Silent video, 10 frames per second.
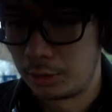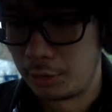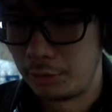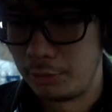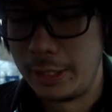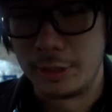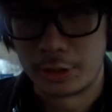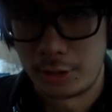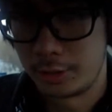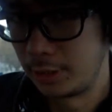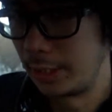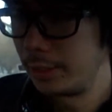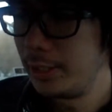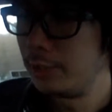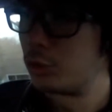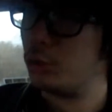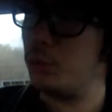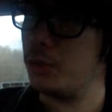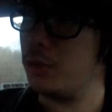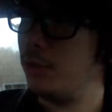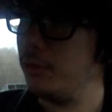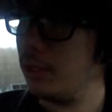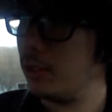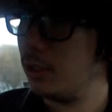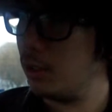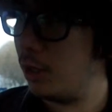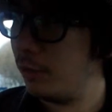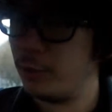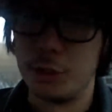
kind of insights and techniques towards living a life